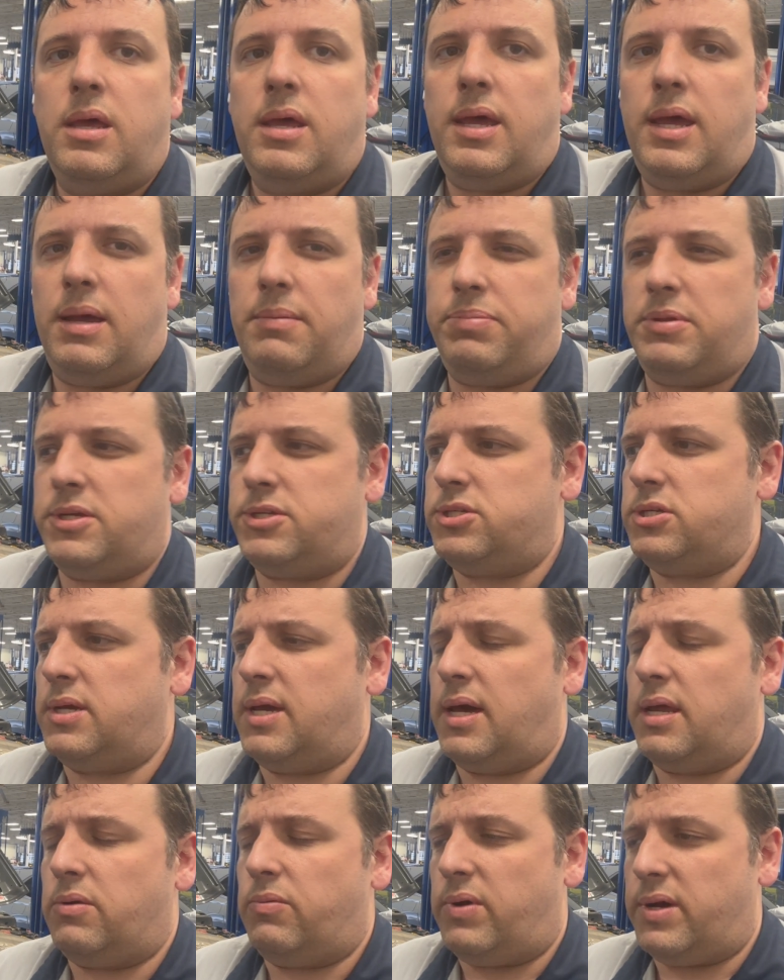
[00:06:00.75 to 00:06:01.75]
And plus, you
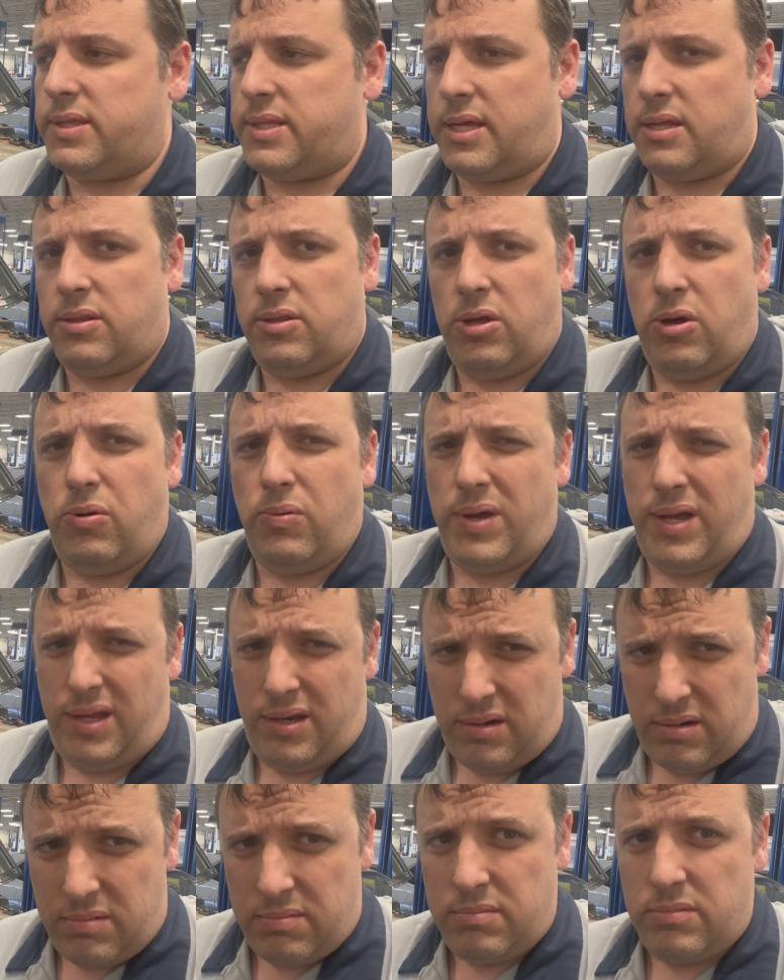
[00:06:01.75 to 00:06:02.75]
kind of want that low
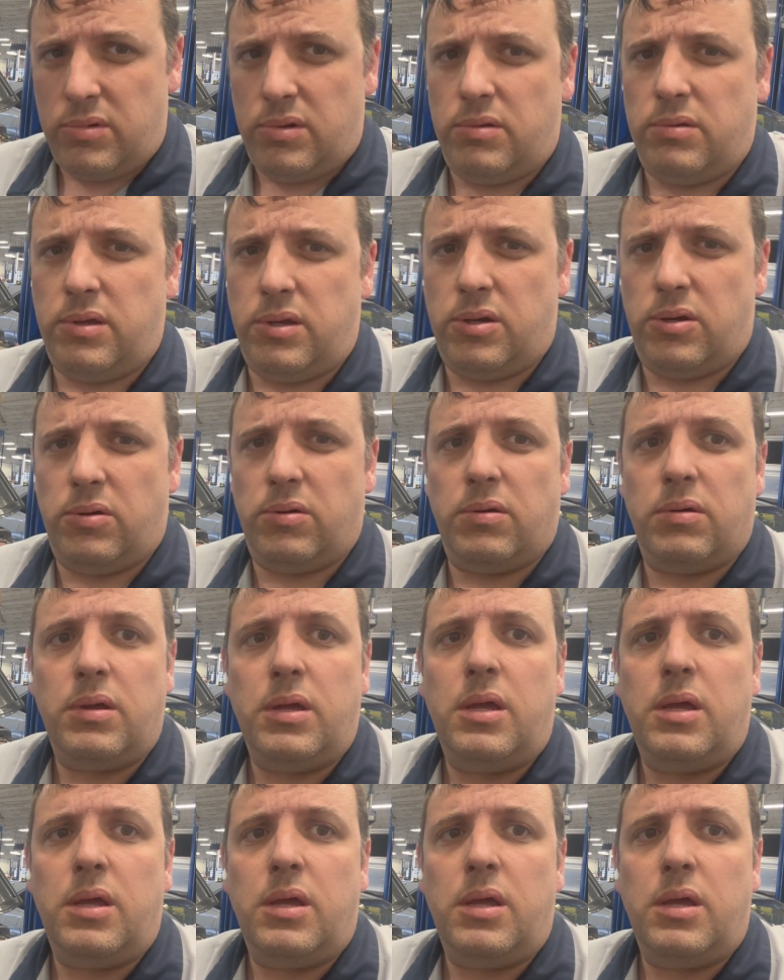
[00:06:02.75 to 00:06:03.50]
end, you know,